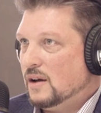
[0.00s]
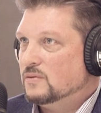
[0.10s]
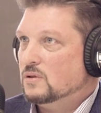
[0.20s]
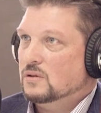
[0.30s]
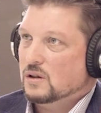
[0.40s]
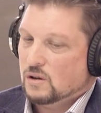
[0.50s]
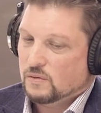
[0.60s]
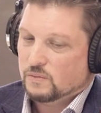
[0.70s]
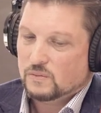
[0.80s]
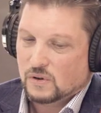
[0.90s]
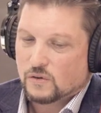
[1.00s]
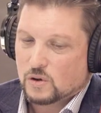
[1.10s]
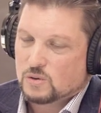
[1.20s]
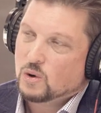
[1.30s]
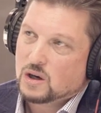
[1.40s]
after, you know, the, the,
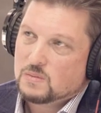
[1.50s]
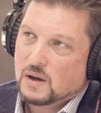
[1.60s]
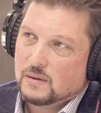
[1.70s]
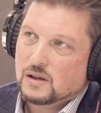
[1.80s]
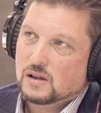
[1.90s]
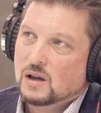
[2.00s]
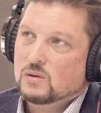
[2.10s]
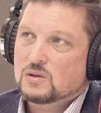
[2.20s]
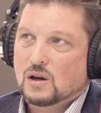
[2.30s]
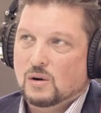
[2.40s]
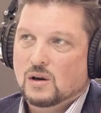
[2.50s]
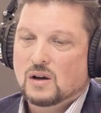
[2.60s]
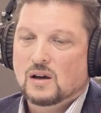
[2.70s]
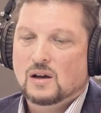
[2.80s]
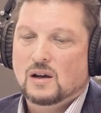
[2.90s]
first mortgage payment on the loan. So,
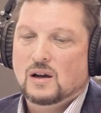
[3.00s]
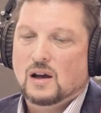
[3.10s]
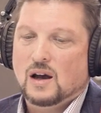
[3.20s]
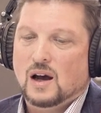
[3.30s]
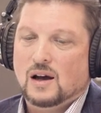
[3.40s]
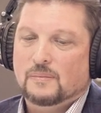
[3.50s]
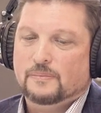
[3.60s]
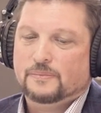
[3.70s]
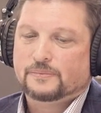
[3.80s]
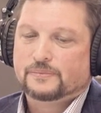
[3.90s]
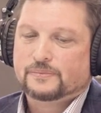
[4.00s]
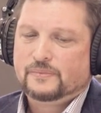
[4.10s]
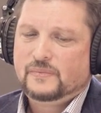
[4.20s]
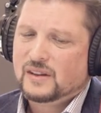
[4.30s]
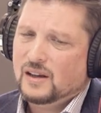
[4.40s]
um,
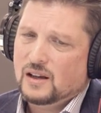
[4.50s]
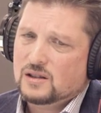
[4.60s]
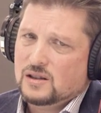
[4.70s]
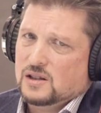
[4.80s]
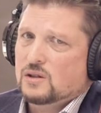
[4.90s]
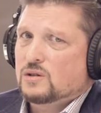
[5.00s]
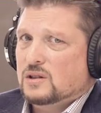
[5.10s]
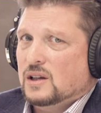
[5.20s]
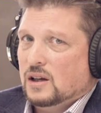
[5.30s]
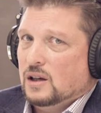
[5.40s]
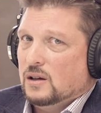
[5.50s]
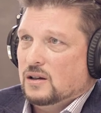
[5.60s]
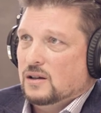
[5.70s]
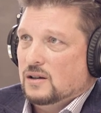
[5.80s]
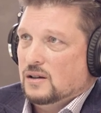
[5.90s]
and it's as interesting. So a
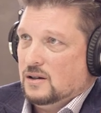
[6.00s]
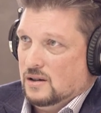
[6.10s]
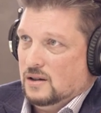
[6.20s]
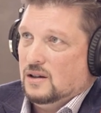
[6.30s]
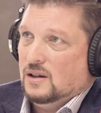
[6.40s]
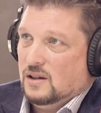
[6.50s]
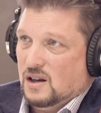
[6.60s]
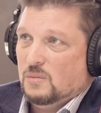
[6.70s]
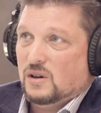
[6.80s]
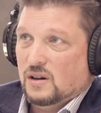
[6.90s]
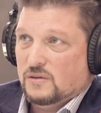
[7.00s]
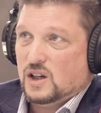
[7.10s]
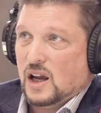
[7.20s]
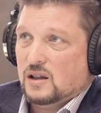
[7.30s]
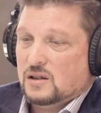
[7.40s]
number of challenges. number of
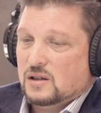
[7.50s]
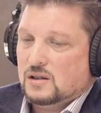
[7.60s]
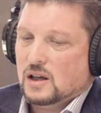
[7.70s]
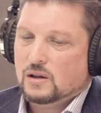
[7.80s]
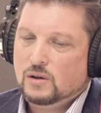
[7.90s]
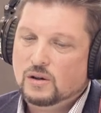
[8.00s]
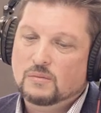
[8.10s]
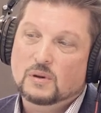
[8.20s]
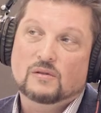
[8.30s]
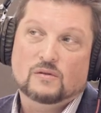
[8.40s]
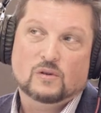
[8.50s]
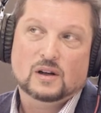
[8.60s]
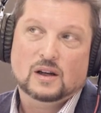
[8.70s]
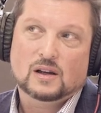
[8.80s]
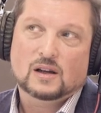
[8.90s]
challenges that yeah. could have been
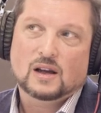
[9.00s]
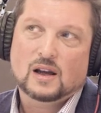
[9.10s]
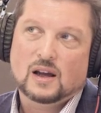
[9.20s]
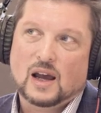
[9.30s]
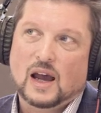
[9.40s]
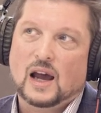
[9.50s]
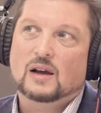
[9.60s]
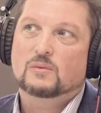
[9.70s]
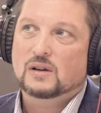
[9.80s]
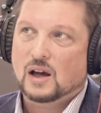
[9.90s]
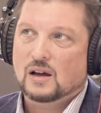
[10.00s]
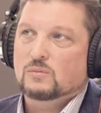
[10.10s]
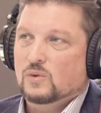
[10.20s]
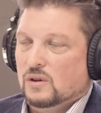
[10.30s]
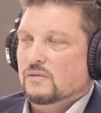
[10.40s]
avoided had we gotten
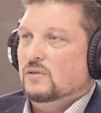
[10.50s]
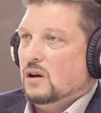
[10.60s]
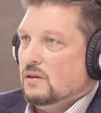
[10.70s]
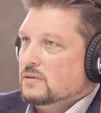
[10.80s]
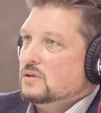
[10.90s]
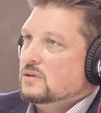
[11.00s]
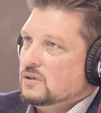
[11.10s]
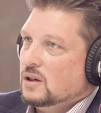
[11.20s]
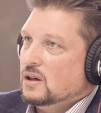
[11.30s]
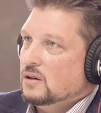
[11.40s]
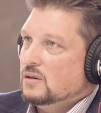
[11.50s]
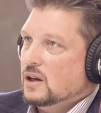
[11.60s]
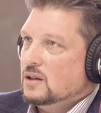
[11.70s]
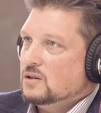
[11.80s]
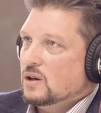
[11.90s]
more involved, you know.
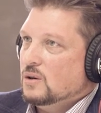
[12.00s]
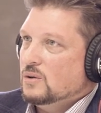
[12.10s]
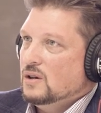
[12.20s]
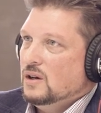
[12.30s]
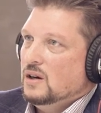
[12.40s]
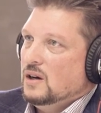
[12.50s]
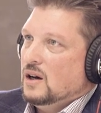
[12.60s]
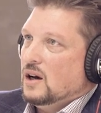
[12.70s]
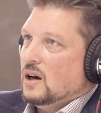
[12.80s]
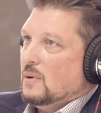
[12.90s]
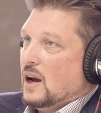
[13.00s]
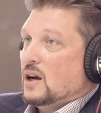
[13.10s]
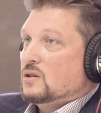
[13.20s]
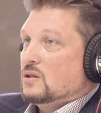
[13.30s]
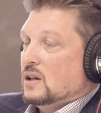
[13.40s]
And right. so um, I
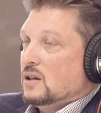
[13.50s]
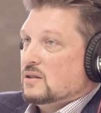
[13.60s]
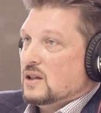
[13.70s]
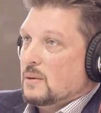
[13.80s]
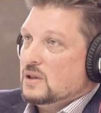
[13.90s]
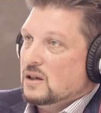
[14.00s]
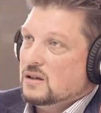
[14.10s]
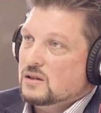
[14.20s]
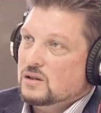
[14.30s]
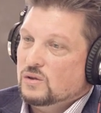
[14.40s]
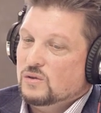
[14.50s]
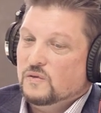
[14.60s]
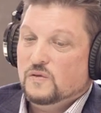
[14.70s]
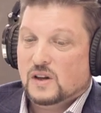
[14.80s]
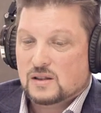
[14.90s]
actually stepped in to
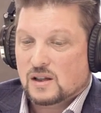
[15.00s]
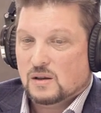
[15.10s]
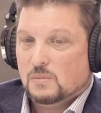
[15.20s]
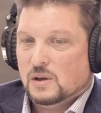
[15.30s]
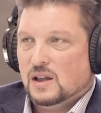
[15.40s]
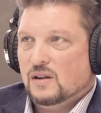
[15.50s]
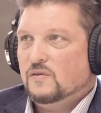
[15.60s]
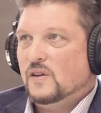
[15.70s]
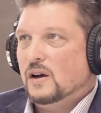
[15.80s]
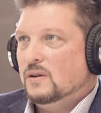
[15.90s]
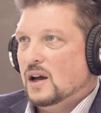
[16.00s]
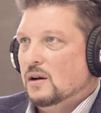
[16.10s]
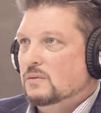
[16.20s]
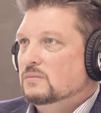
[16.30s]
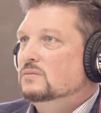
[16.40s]
fix it, but then found
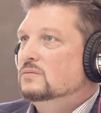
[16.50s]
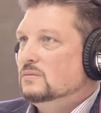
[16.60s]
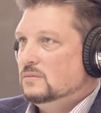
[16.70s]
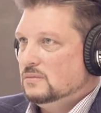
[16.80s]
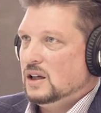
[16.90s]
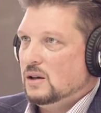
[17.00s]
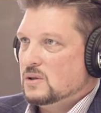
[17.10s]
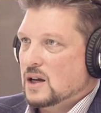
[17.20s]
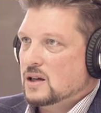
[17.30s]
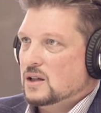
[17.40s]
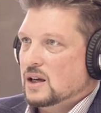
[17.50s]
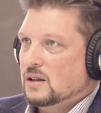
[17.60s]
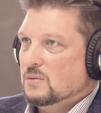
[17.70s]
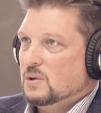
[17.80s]
out he was exiting